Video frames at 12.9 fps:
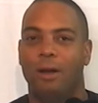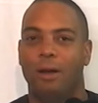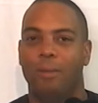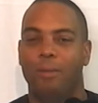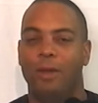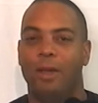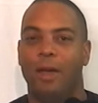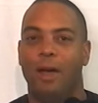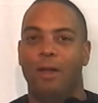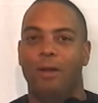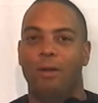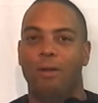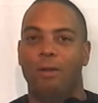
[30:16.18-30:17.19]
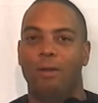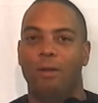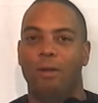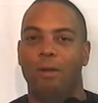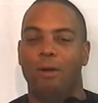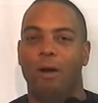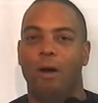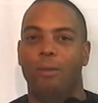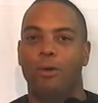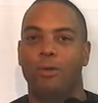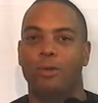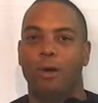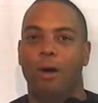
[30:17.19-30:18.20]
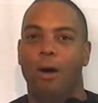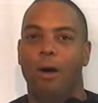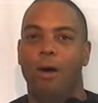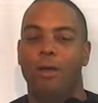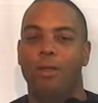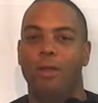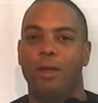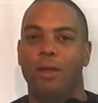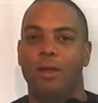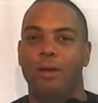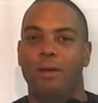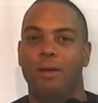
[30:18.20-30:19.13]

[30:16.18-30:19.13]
They got almost all the